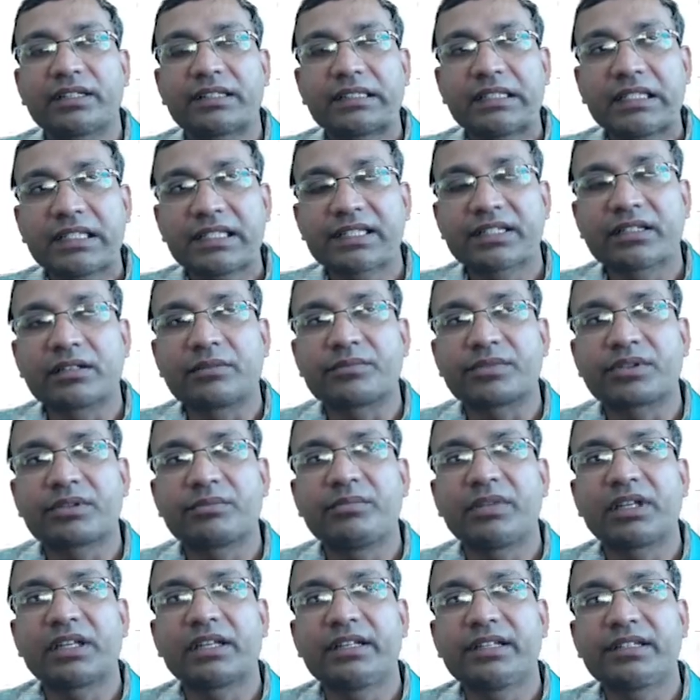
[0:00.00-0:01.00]
systems
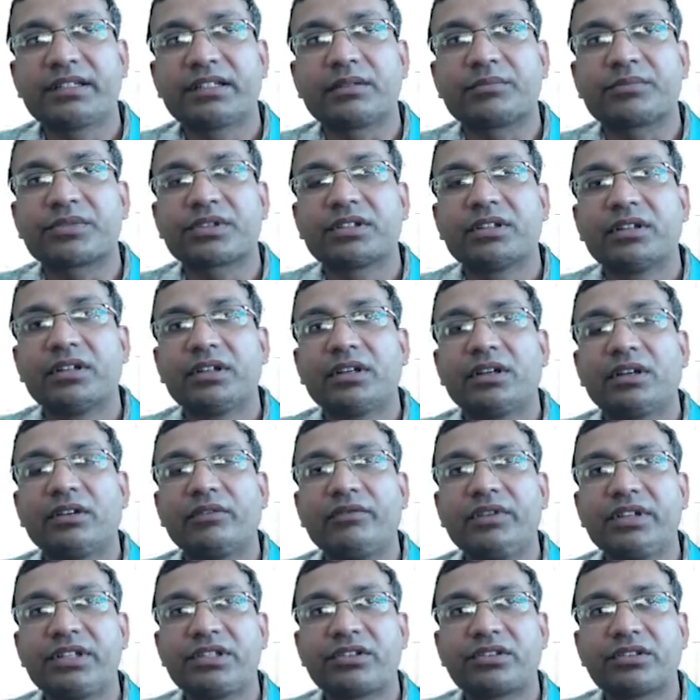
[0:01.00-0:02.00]
mechanisms
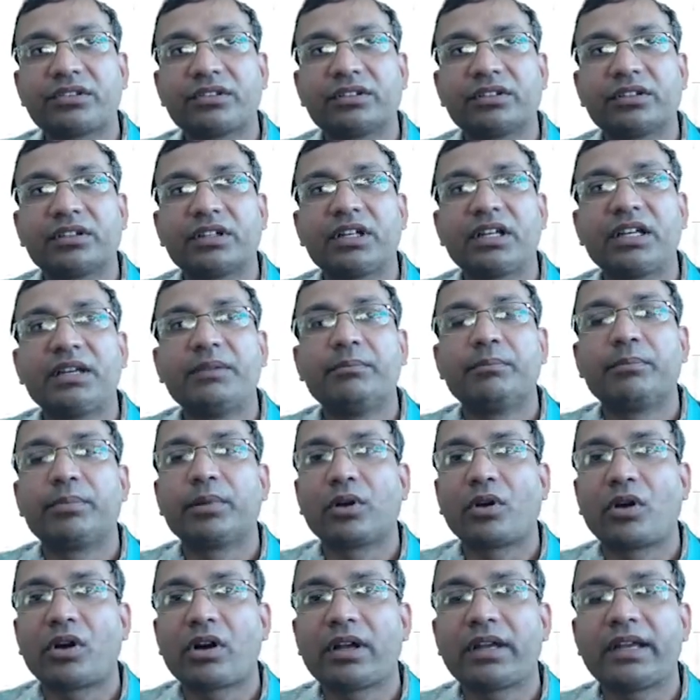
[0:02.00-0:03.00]
which
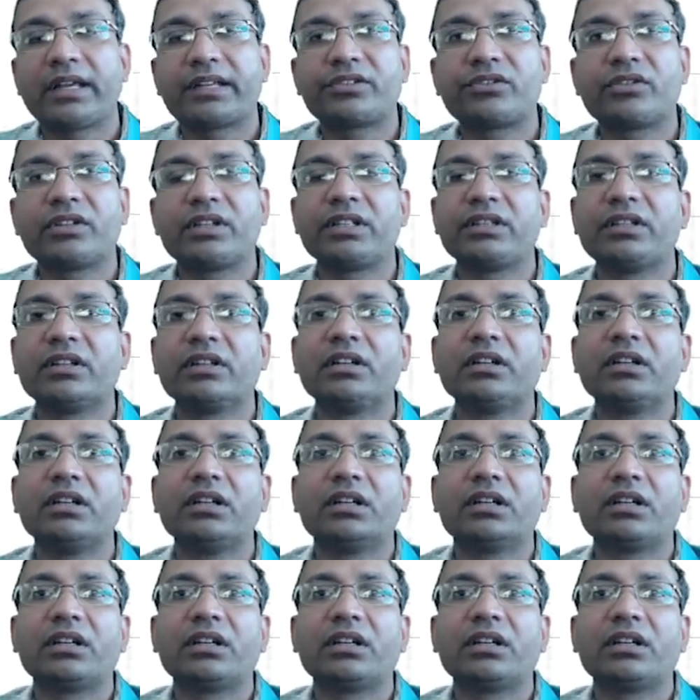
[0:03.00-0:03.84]
employ actually the